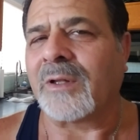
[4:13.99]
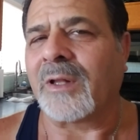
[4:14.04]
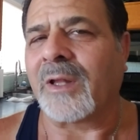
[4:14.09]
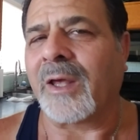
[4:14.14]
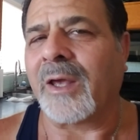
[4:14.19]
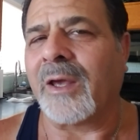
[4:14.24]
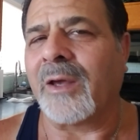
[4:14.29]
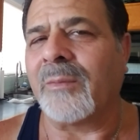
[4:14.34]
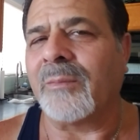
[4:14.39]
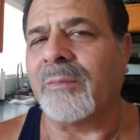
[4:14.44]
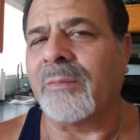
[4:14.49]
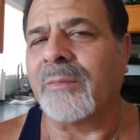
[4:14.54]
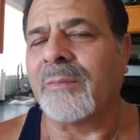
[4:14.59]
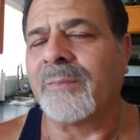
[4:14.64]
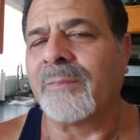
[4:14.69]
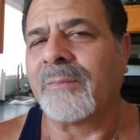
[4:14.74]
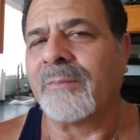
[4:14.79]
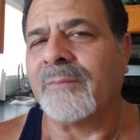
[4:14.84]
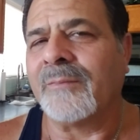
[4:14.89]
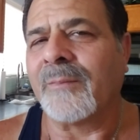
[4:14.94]
Lamb,
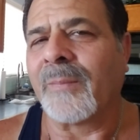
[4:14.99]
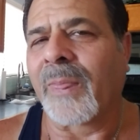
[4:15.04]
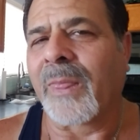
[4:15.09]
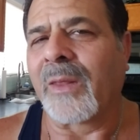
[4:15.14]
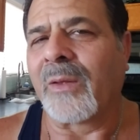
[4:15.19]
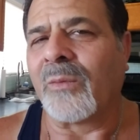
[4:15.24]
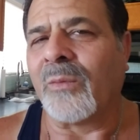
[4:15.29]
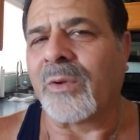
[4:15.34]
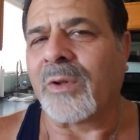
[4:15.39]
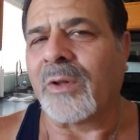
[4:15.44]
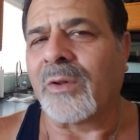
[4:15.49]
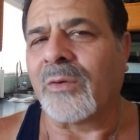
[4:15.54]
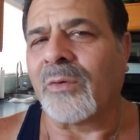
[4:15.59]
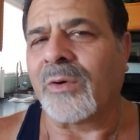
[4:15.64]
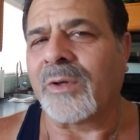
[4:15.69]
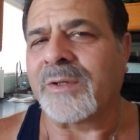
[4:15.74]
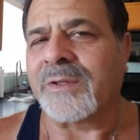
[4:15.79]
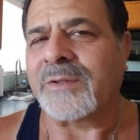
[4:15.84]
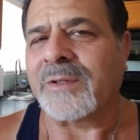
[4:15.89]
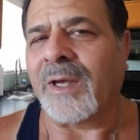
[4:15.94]
where the
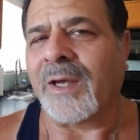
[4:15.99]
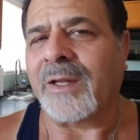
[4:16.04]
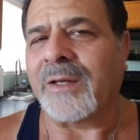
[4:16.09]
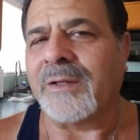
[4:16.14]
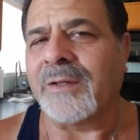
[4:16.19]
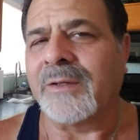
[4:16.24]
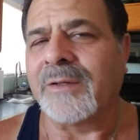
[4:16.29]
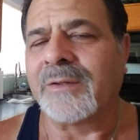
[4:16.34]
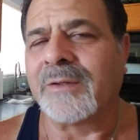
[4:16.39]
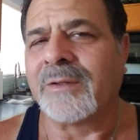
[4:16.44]
Lord said,